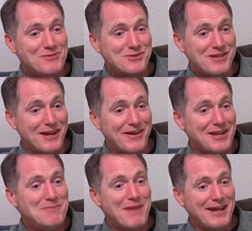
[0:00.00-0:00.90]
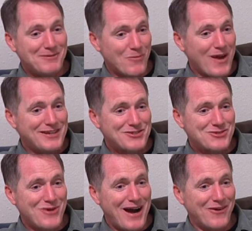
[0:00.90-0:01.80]
he was there and he made him wait
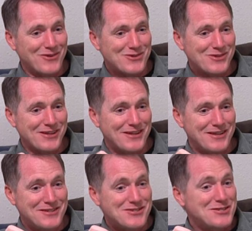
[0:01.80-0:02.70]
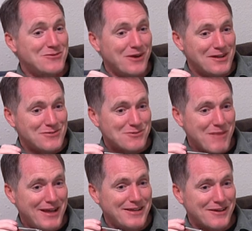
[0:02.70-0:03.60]
two hours to see what he was
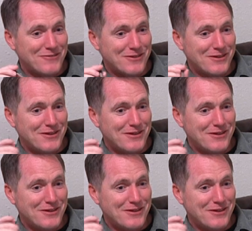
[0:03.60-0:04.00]
made of.